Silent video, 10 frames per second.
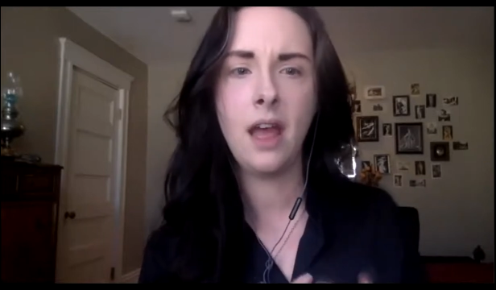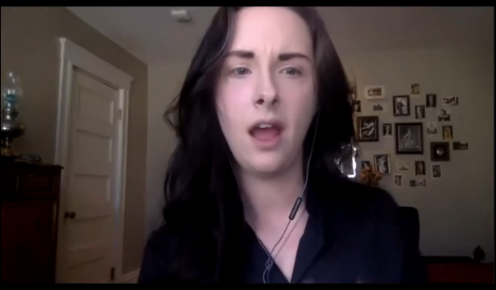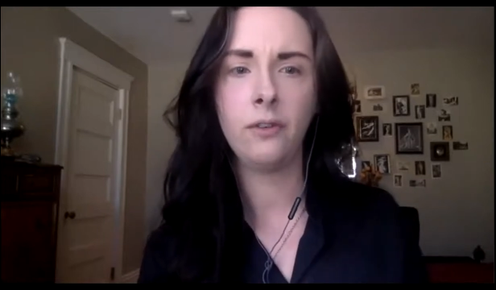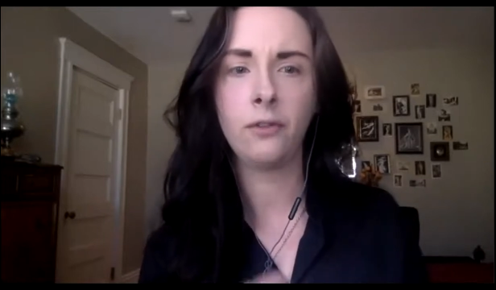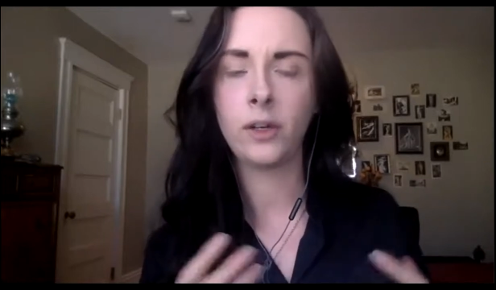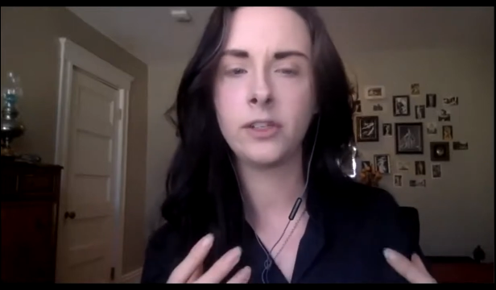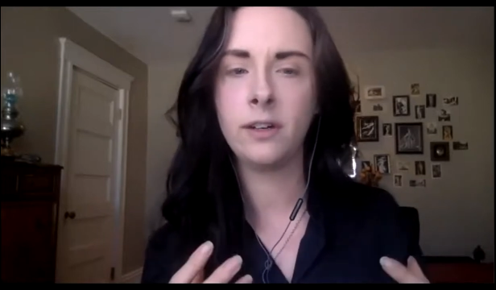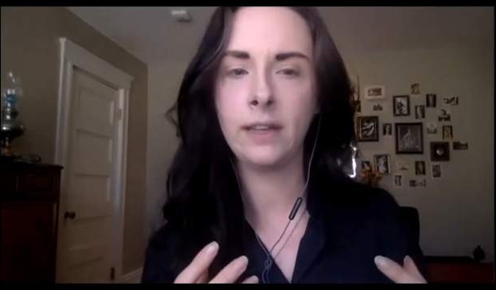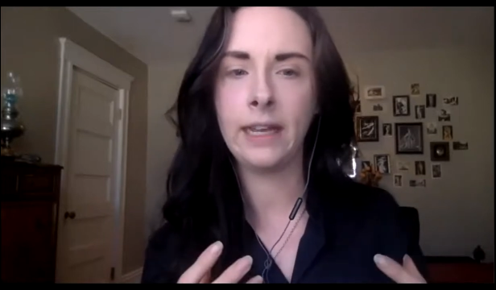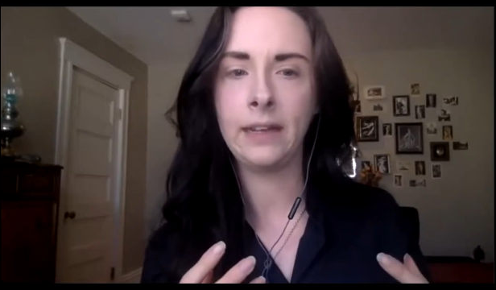
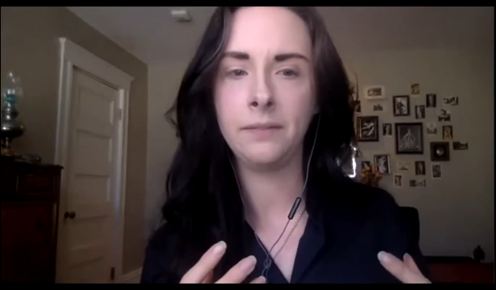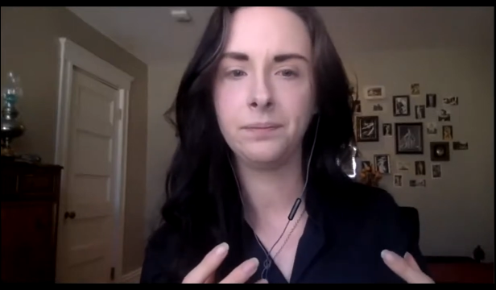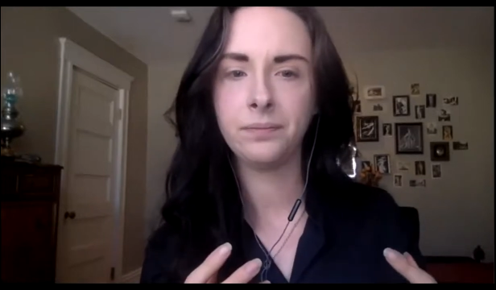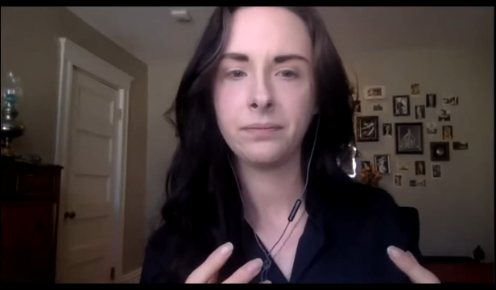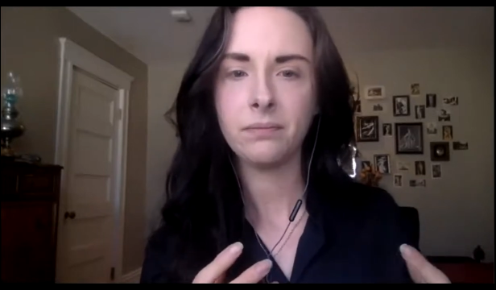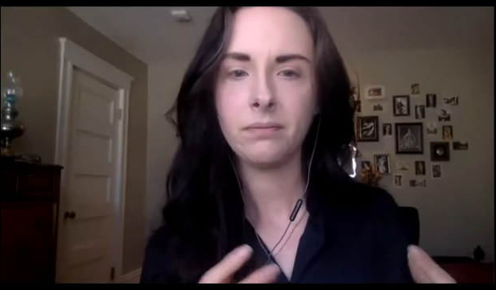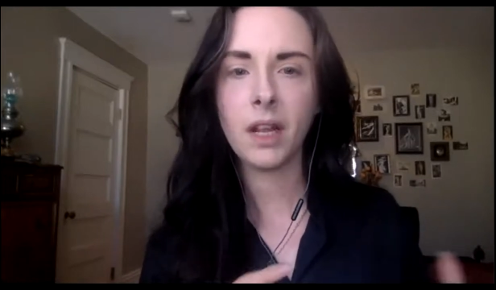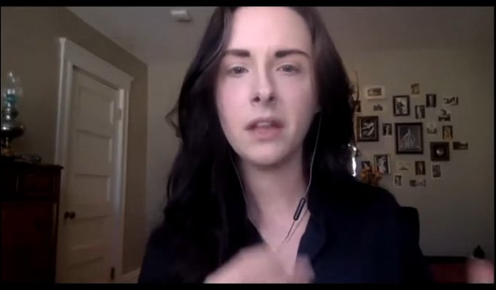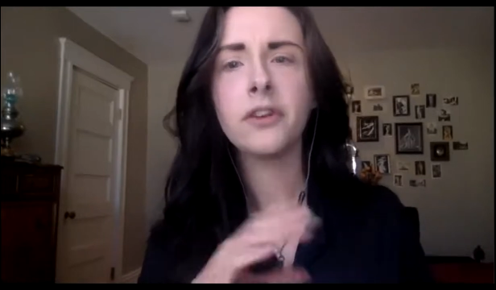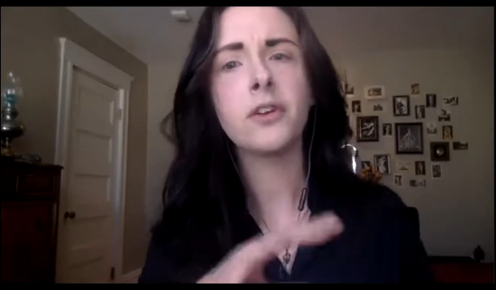Unfortunately, the
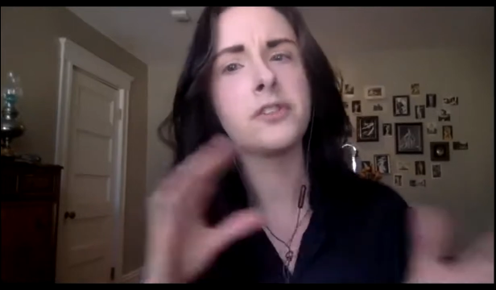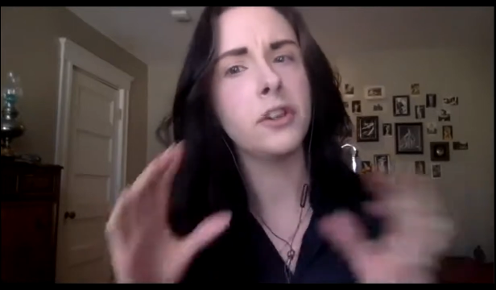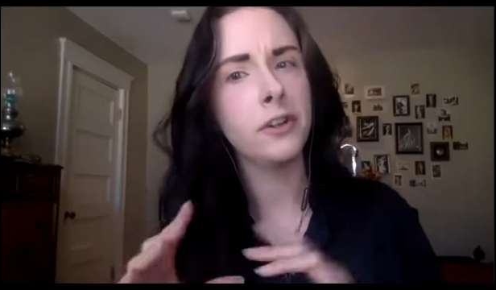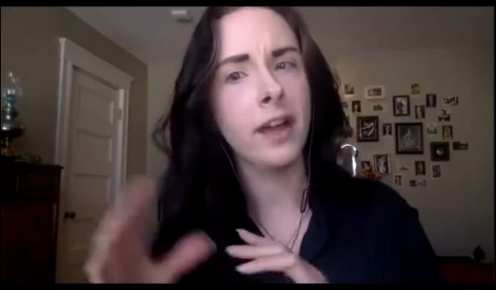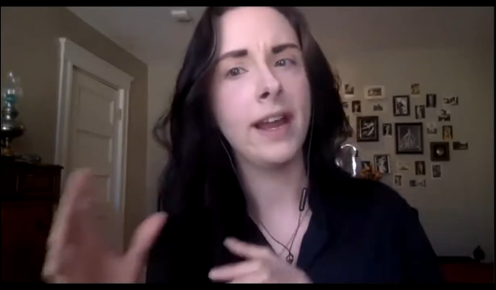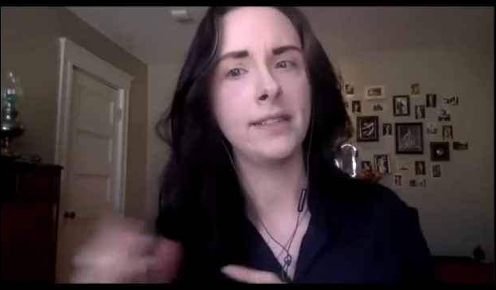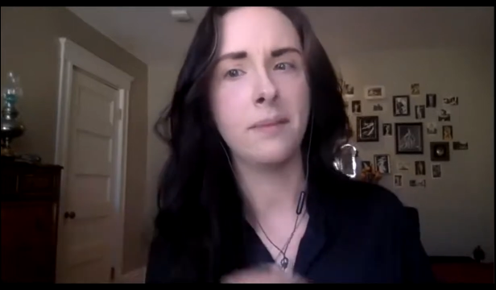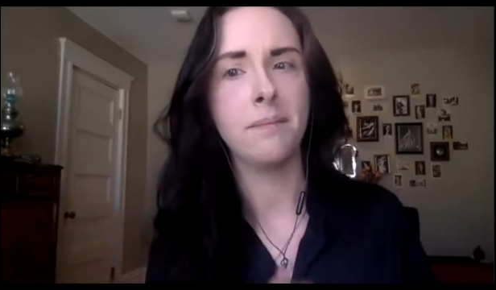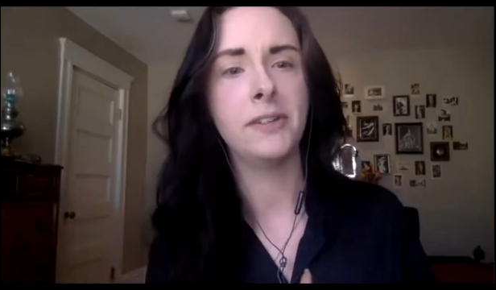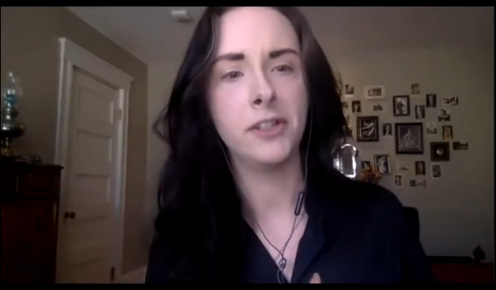girls turned on, as I
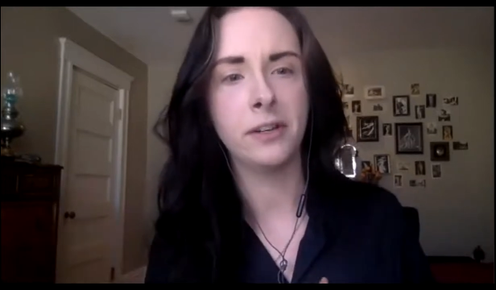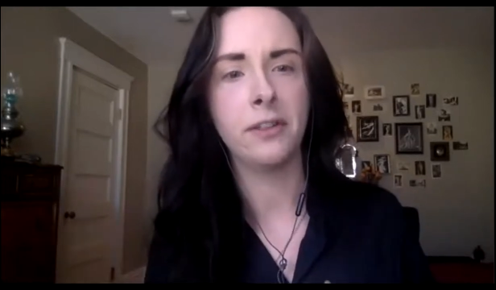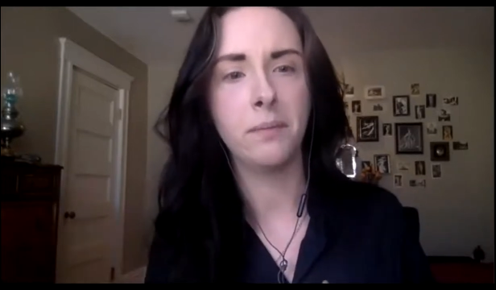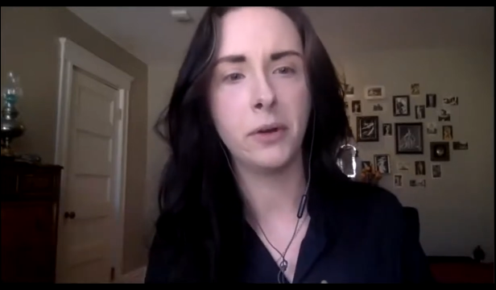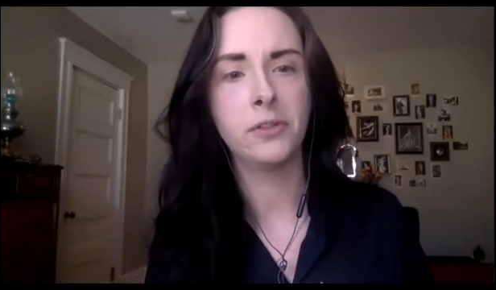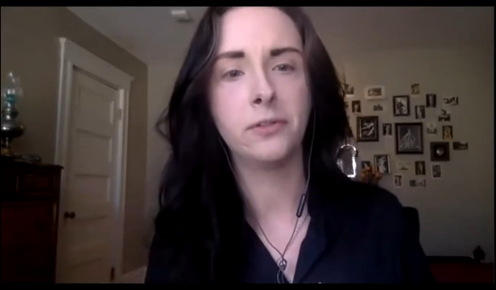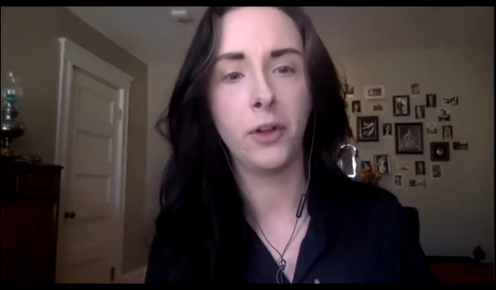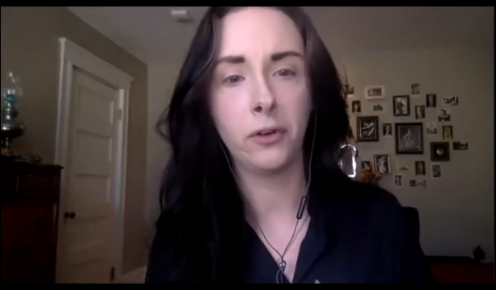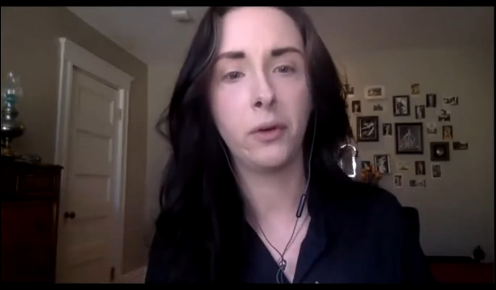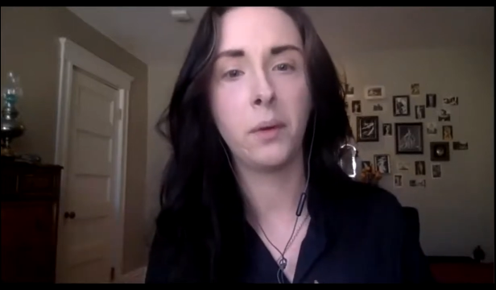mentioned, the most
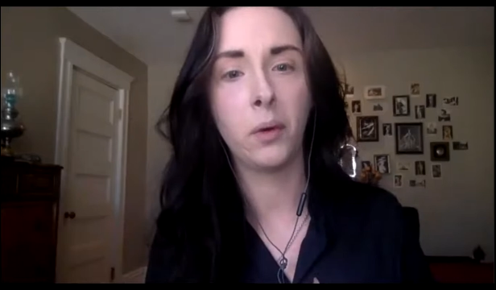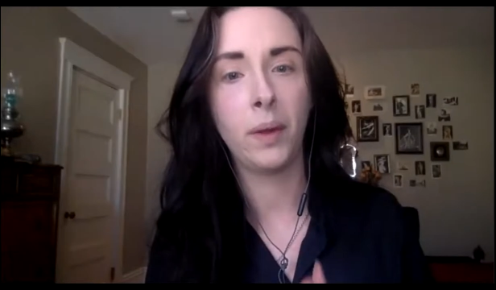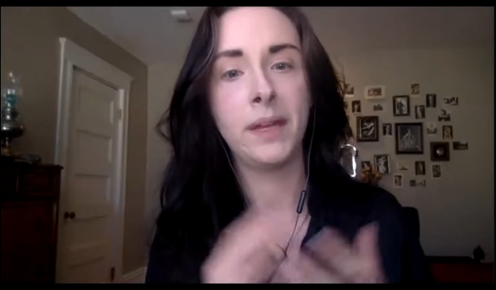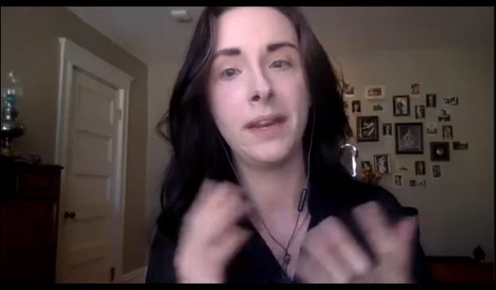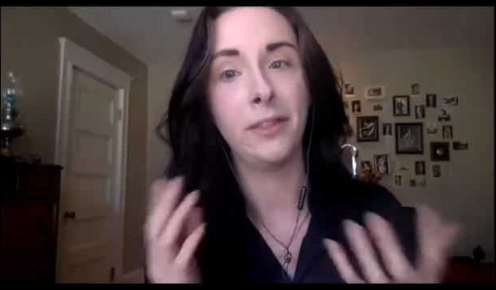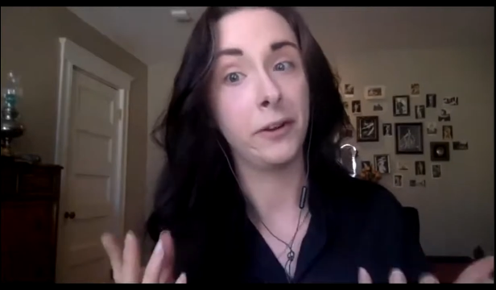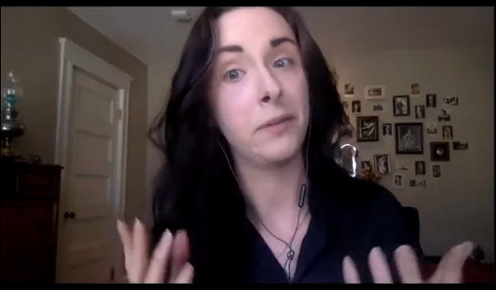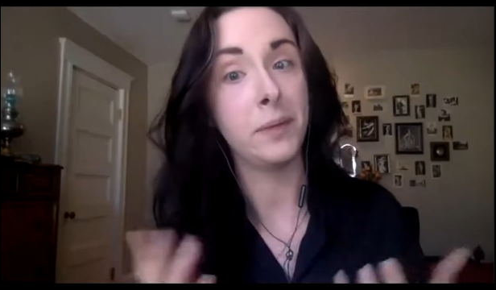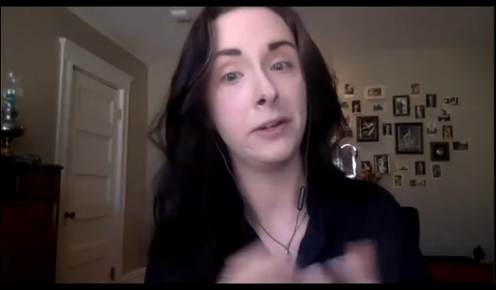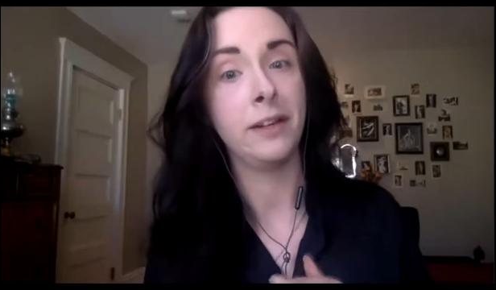vulnerable women in their
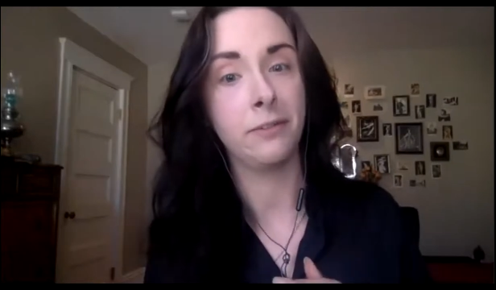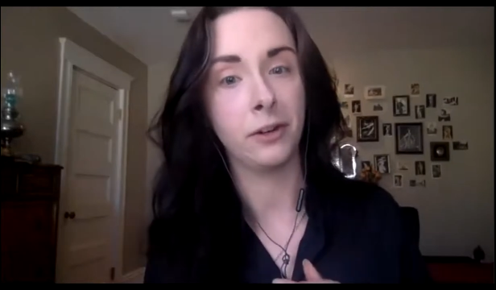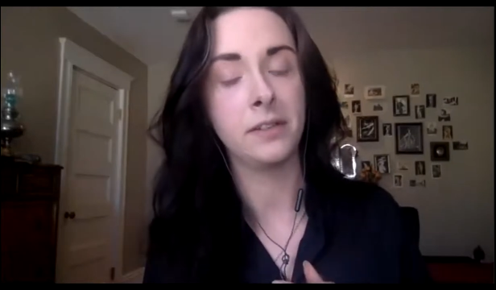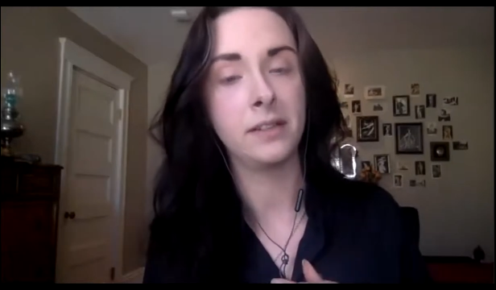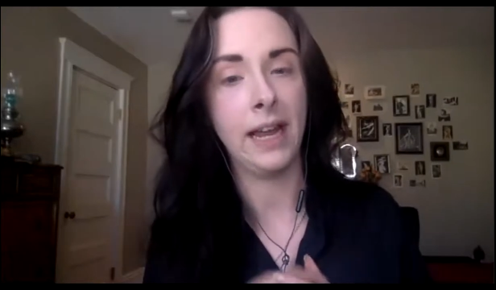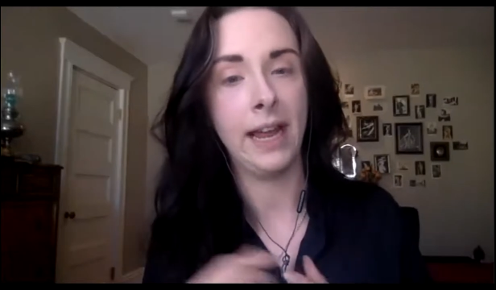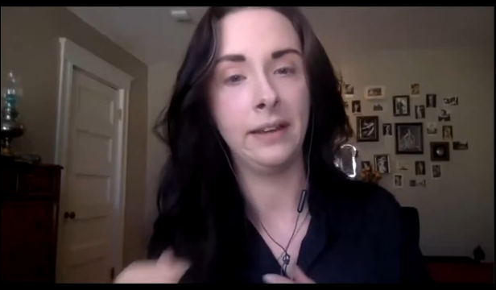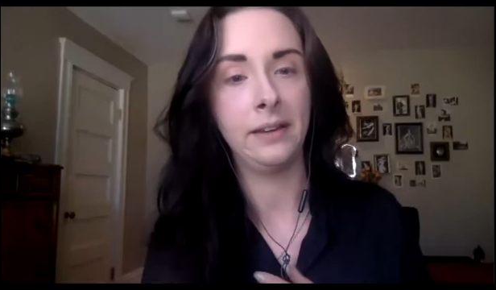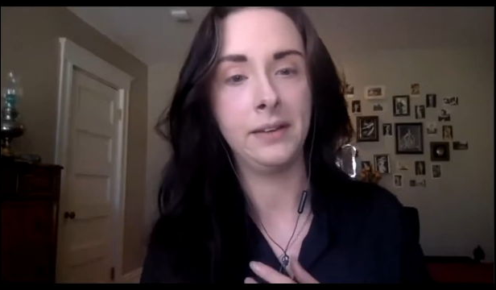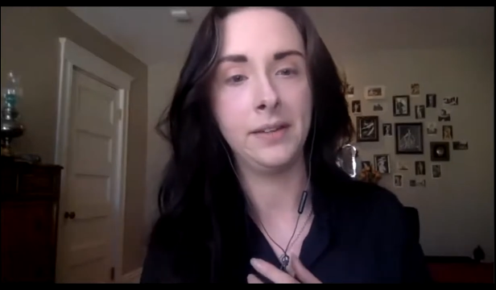community first,
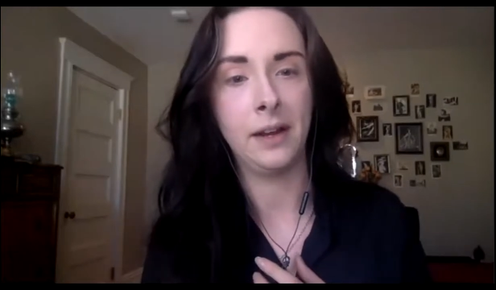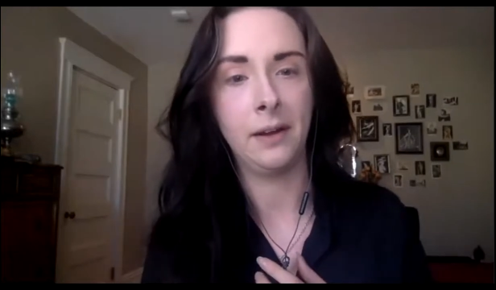and